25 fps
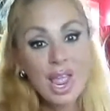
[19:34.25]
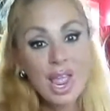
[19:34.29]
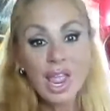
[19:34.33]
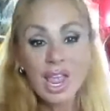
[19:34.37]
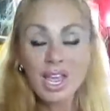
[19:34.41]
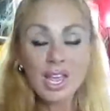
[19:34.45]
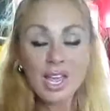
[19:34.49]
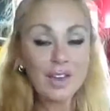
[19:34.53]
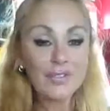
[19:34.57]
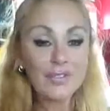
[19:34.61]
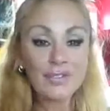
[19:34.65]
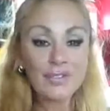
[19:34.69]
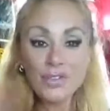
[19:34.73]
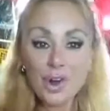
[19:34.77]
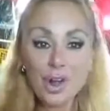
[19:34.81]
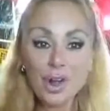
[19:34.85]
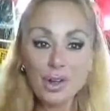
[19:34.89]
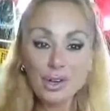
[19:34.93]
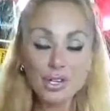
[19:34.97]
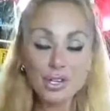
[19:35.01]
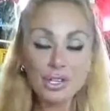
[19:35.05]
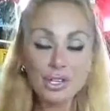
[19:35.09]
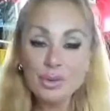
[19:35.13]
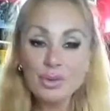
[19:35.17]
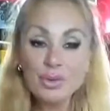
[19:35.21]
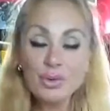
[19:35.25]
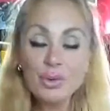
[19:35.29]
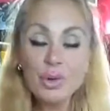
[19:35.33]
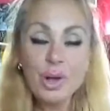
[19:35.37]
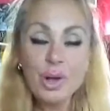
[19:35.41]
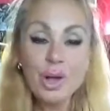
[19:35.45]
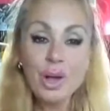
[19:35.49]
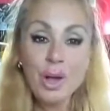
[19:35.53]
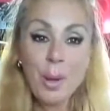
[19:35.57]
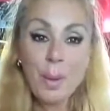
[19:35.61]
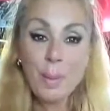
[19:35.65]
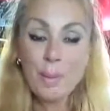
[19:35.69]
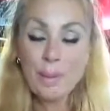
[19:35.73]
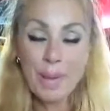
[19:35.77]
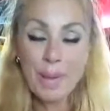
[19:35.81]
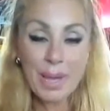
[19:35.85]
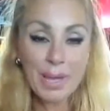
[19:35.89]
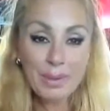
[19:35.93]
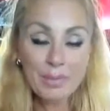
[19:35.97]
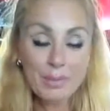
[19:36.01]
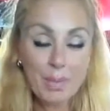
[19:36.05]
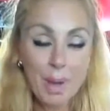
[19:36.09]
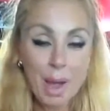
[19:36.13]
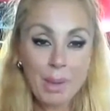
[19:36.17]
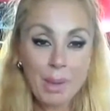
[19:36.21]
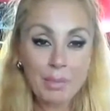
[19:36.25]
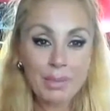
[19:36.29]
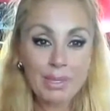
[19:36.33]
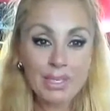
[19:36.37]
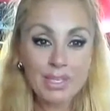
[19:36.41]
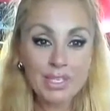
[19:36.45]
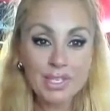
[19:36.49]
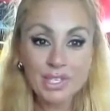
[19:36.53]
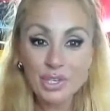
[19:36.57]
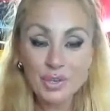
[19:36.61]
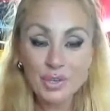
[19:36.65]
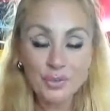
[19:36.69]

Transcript: And for all you pet mommies,